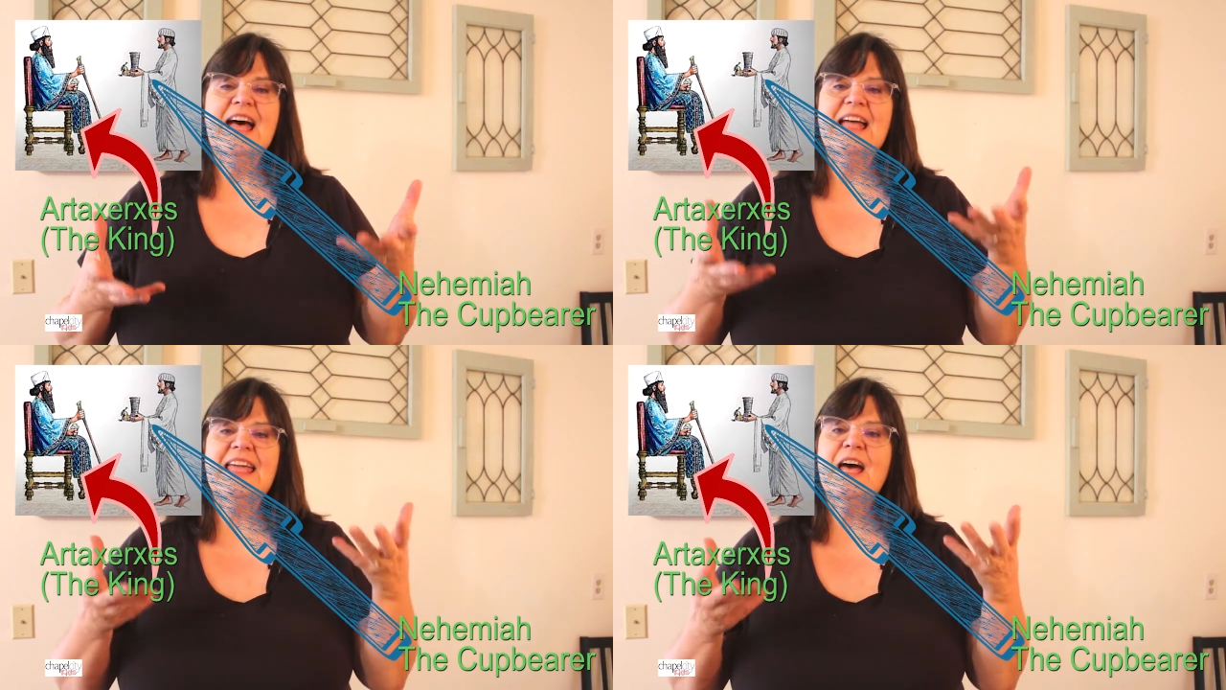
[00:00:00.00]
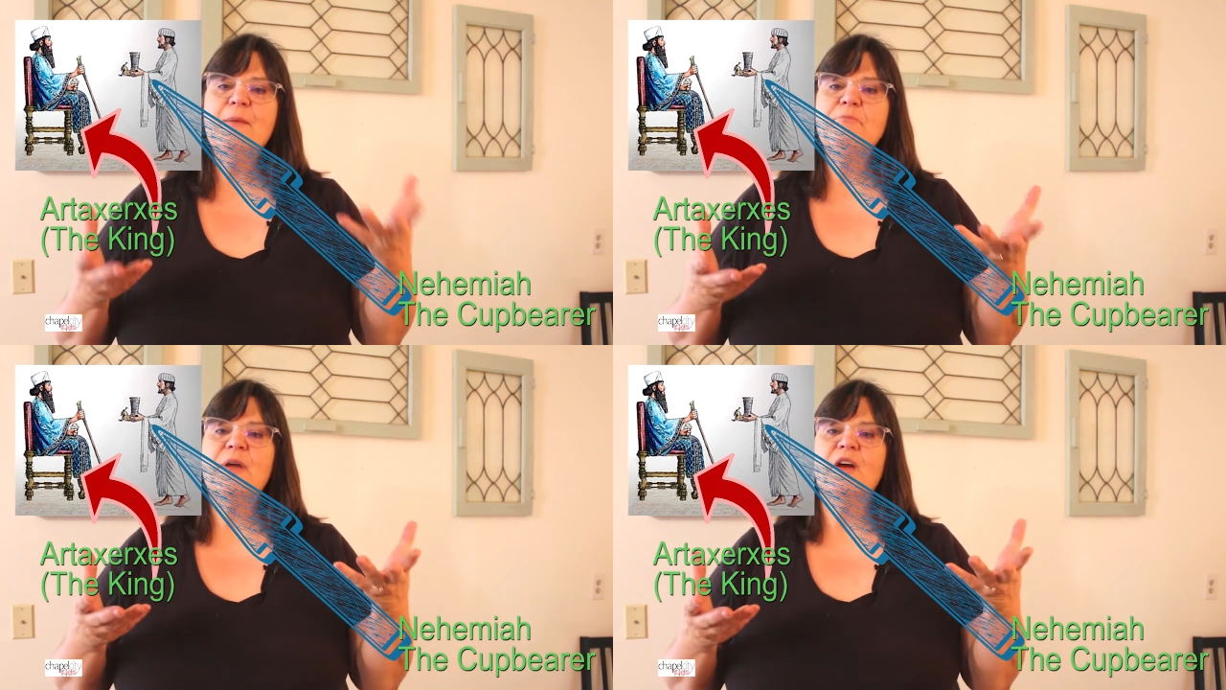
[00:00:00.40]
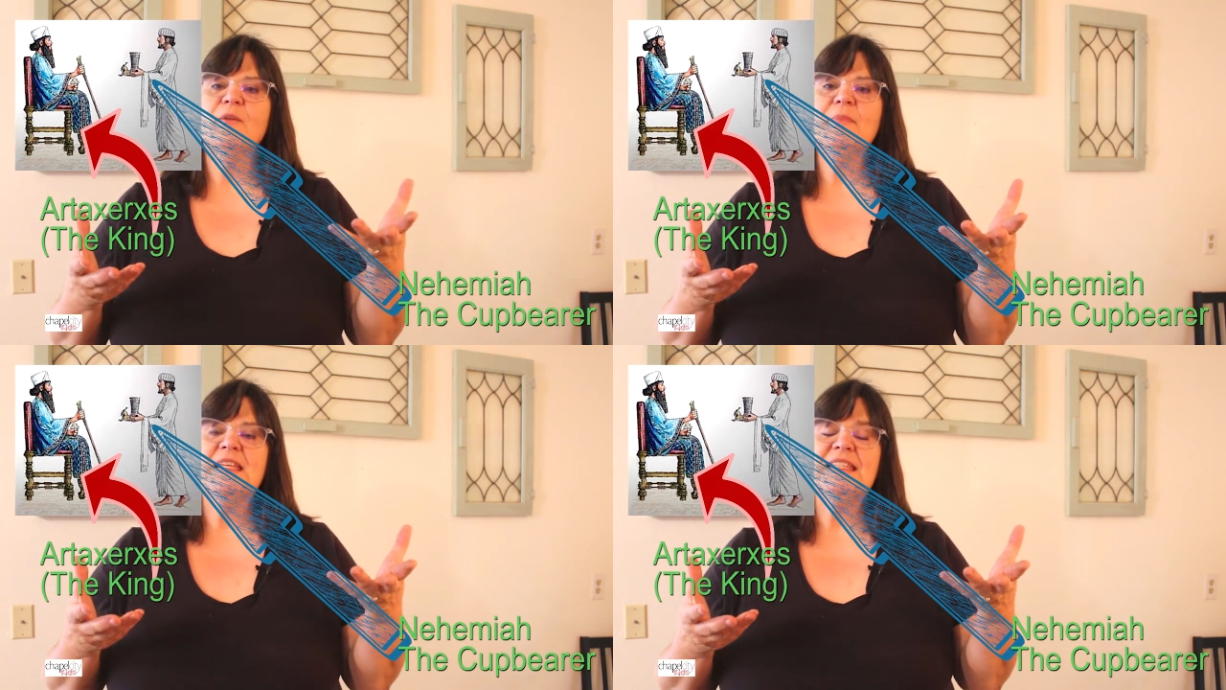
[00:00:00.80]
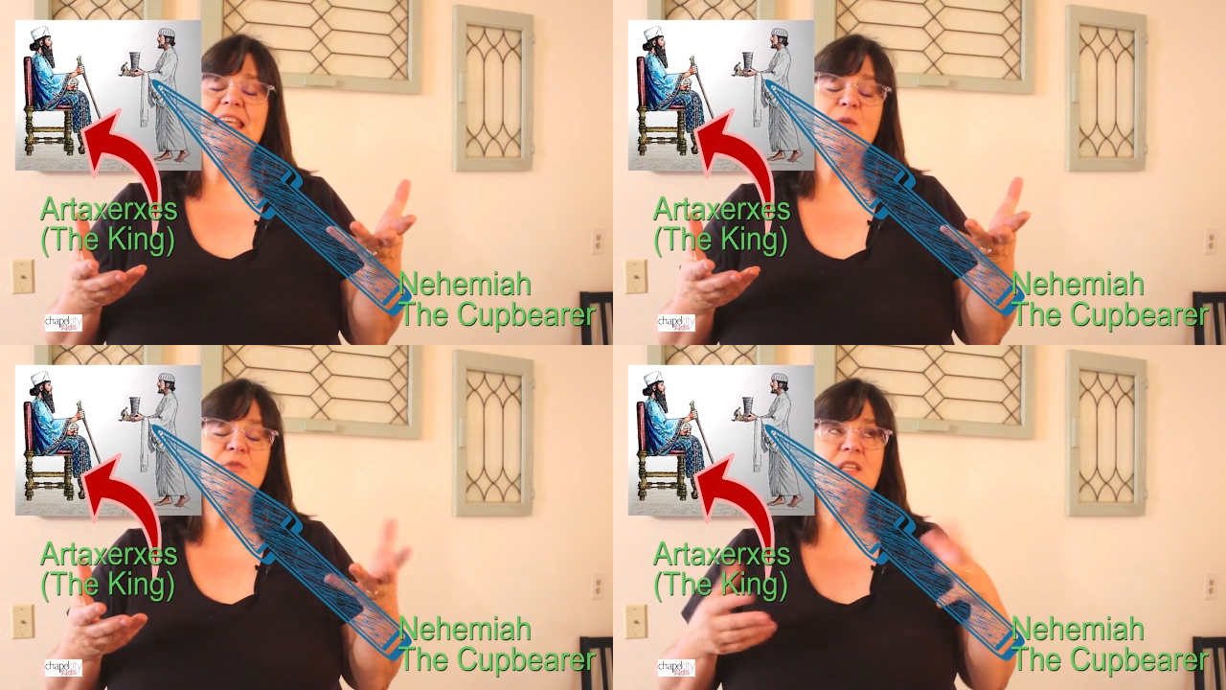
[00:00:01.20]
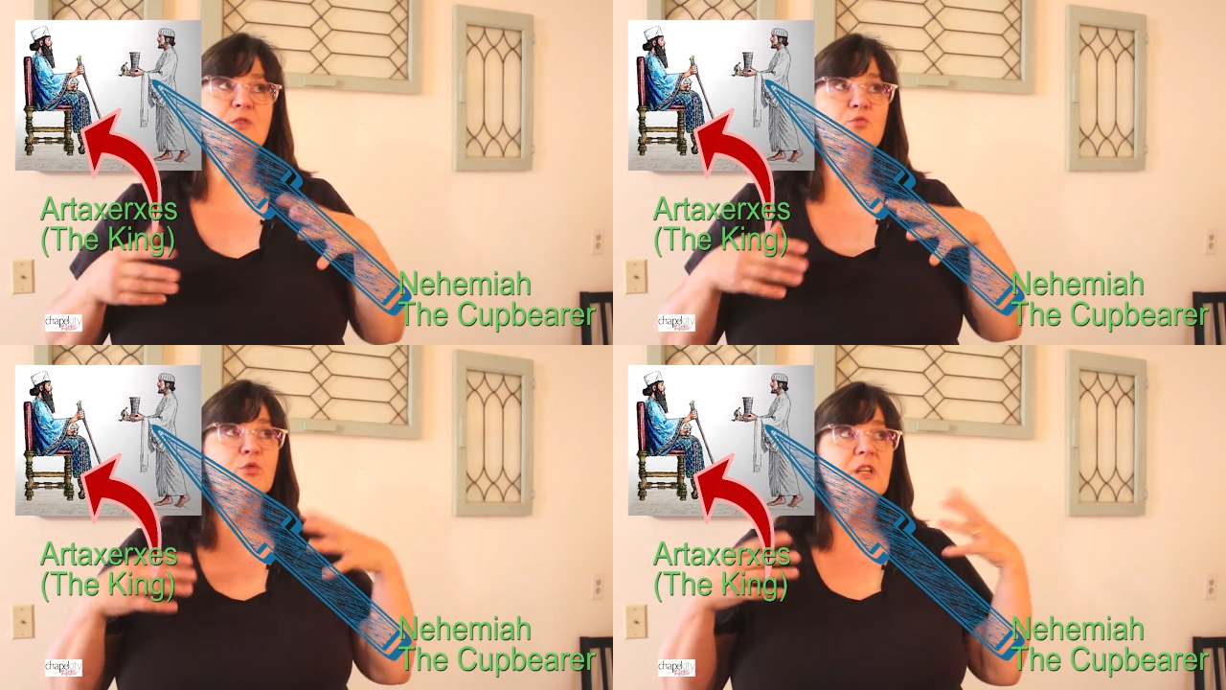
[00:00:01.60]
A cupbearer means he was
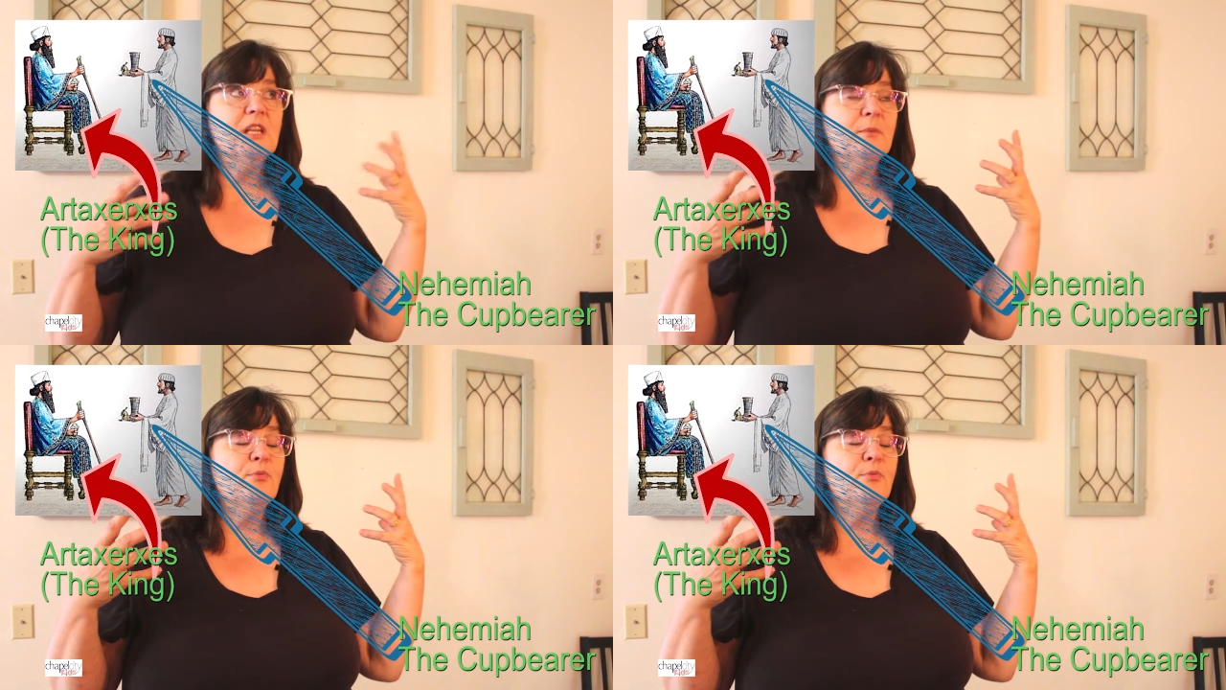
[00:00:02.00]
this really